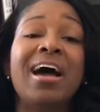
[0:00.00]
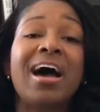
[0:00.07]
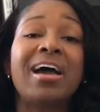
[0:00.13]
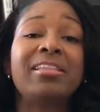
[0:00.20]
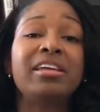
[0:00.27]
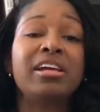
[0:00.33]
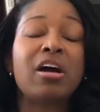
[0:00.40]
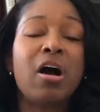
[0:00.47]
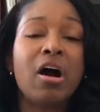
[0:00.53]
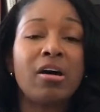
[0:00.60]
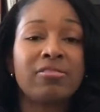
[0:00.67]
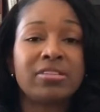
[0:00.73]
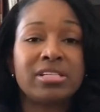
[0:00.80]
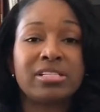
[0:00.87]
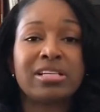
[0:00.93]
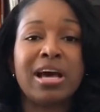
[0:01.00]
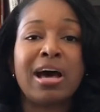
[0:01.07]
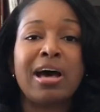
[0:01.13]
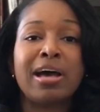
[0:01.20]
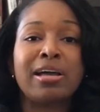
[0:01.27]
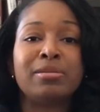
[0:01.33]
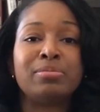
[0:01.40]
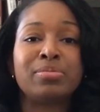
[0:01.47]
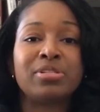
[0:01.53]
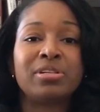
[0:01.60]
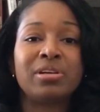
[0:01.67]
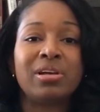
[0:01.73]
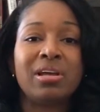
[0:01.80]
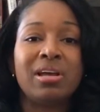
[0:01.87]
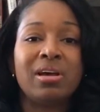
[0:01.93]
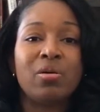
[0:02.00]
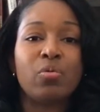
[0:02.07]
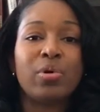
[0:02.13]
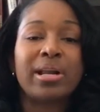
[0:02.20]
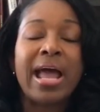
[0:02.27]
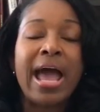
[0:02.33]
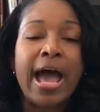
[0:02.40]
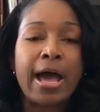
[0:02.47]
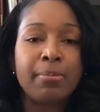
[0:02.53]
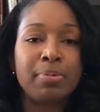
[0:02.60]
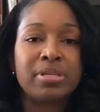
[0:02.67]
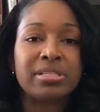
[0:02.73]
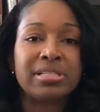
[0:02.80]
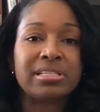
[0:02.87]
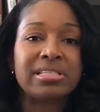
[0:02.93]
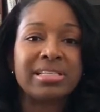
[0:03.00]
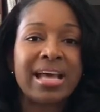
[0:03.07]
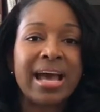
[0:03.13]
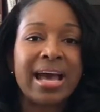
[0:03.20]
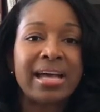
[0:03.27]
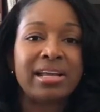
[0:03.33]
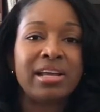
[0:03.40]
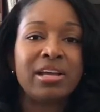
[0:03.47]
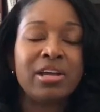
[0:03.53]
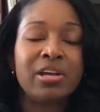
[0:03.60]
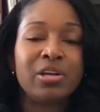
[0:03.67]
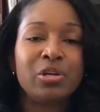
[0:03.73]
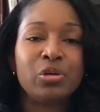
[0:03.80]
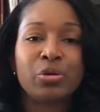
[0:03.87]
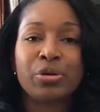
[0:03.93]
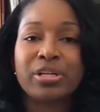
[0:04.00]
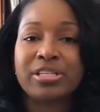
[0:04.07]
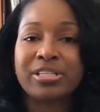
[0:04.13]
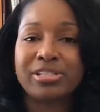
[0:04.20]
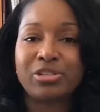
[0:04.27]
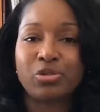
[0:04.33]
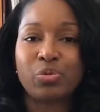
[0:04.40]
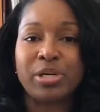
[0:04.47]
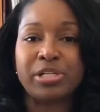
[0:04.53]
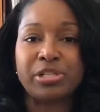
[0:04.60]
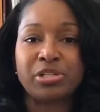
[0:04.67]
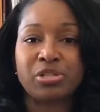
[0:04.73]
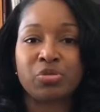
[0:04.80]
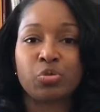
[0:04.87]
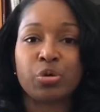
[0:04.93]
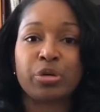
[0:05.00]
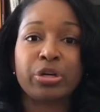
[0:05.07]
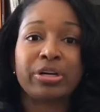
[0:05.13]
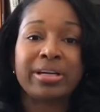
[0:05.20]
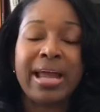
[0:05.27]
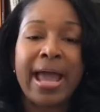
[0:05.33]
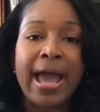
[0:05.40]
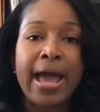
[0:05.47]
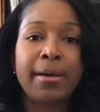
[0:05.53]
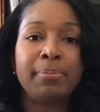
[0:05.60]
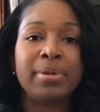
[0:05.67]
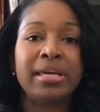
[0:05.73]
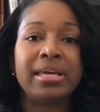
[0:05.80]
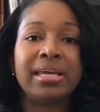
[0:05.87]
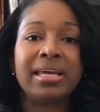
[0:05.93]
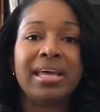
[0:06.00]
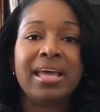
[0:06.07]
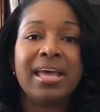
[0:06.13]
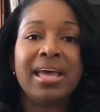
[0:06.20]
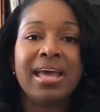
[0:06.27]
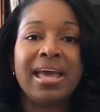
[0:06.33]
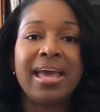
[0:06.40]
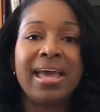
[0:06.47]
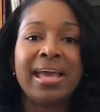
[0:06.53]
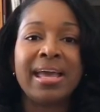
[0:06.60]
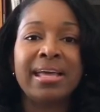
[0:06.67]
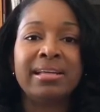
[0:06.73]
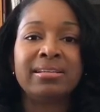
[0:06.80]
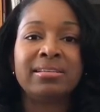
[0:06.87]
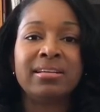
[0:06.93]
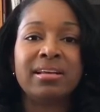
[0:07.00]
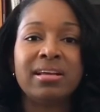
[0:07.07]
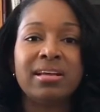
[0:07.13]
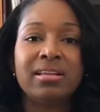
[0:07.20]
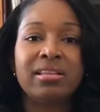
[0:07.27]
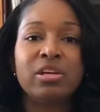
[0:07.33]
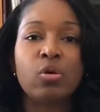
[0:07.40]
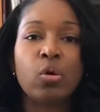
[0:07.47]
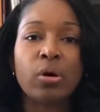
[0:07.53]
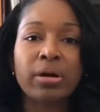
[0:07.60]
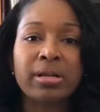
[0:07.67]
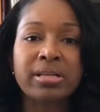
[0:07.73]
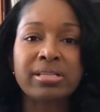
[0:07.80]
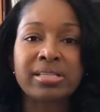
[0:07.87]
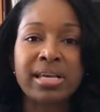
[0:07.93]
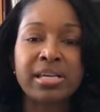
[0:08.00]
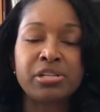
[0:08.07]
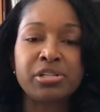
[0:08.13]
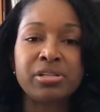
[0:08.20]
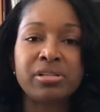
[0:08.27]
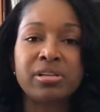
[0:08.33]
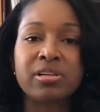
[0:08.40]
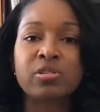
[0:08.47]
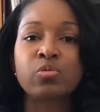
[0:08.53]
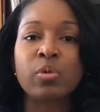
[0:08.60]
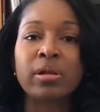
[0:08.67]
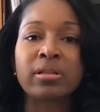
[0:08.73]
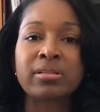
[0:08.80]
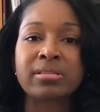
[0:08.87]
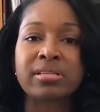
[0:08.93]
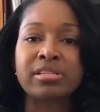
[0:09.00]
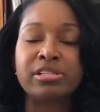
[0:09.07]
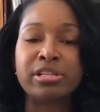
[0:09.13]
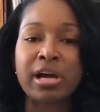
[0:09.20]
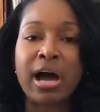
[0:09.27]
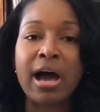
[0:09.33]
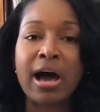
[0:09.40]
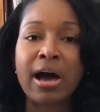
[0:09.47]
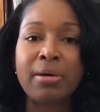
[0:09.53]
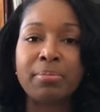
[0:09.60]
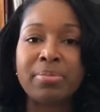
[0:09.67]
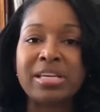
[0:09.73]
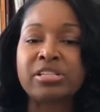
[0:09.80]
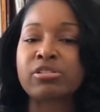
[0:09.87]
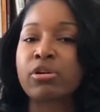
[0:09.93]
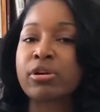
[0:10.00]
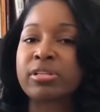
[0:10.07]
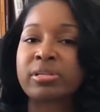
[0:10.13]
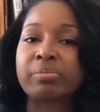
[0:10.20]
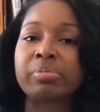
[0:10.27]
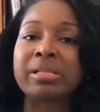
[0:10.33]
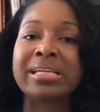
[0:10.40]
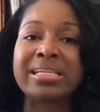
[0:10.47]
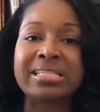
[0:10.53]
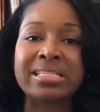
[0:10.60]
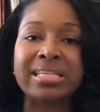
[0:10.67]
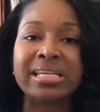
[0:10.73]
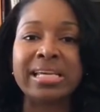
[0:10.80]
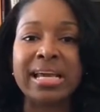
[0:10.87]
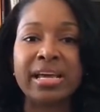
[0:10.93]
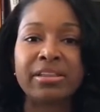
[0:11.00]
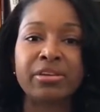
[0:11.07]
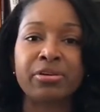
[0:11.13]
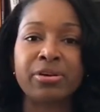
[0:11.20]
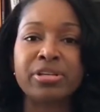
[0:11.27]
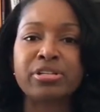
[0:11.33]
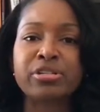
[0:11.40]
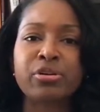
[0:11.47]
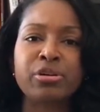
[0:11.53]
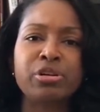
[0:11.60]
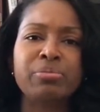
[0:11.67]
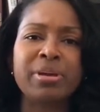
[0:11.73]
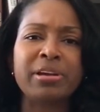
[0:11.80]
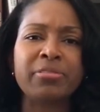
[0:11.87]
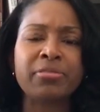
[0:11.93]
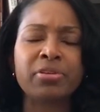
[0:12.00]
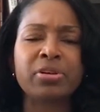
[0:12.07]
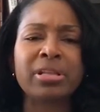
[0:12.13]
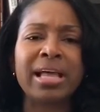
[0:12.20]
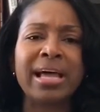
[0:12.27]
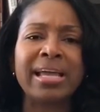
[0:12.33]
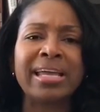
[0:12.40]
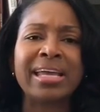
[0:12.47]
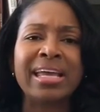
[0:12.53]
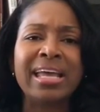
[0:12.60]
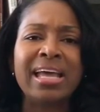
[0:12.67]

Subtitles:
I think oftentimes what happens is that you're in a situation where you're unhappy and the organization as well as the job, they start to blend together. And so you may feel like,